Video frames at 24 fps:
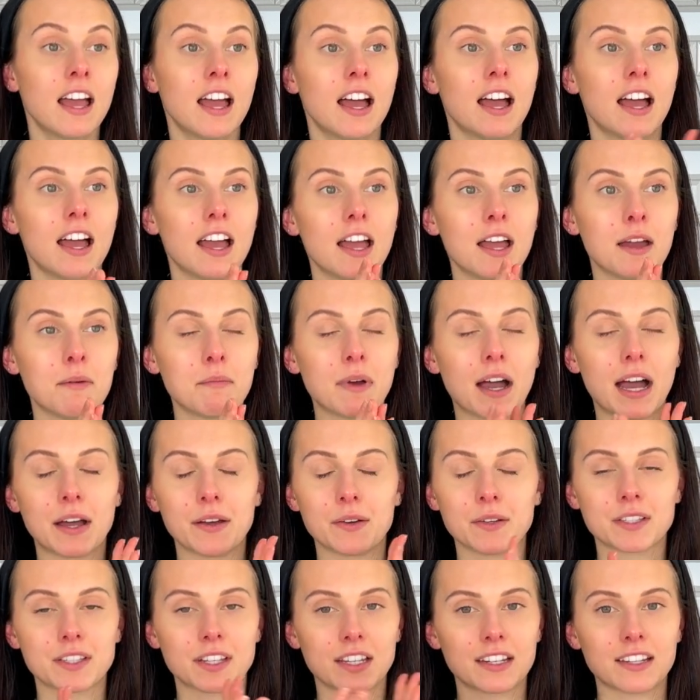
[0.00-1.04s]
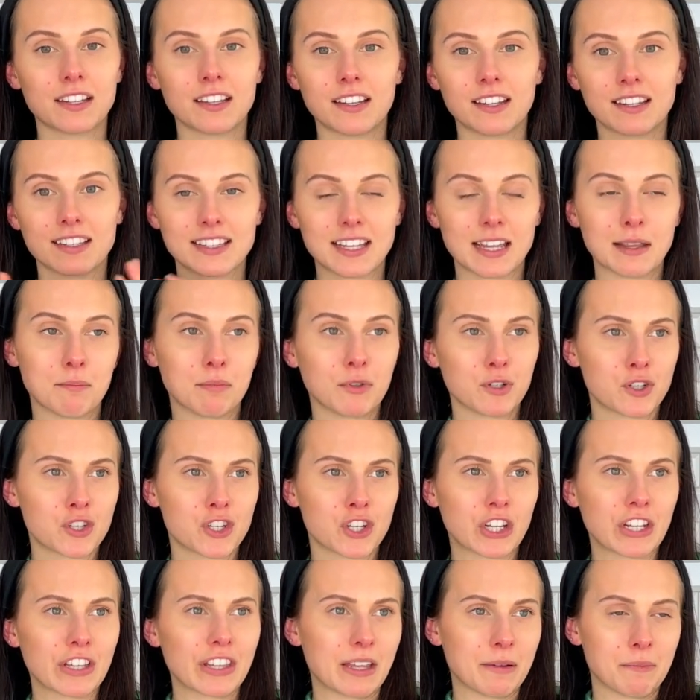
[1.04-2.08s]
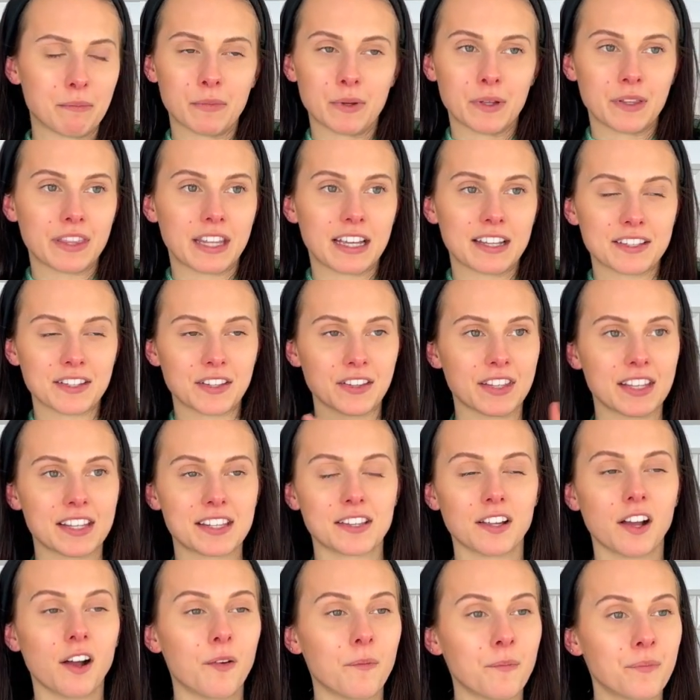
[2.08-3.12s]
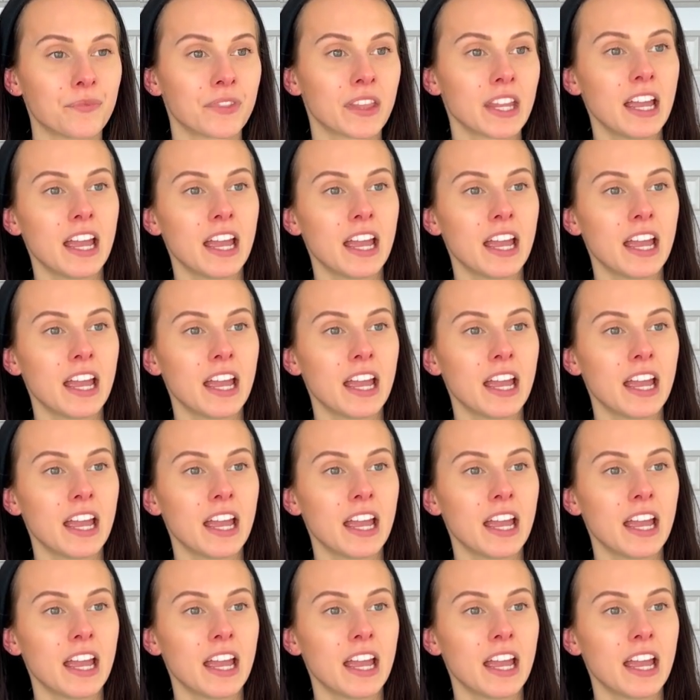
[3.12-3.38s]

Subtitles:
I was going to say blood sugar then, but that's on this arm.